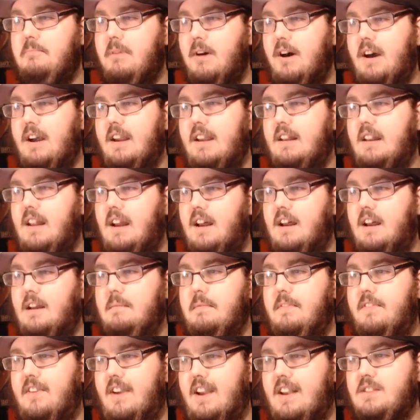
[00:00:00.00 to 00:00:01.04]
But
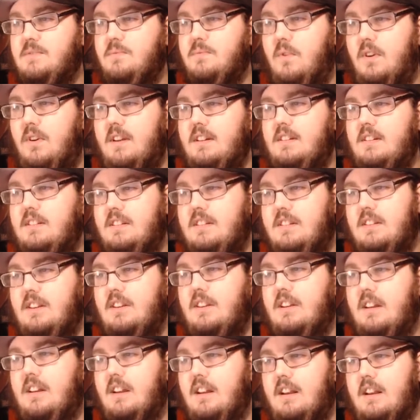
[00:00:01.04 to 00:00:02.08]
if you guys want
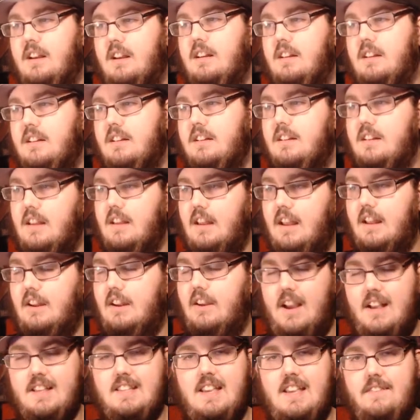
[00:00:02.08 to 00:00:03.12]
the... And
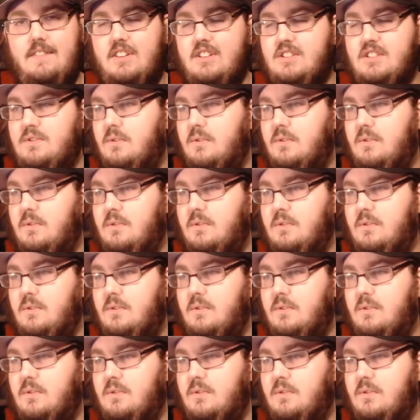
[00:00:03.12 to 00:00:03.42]
you guys have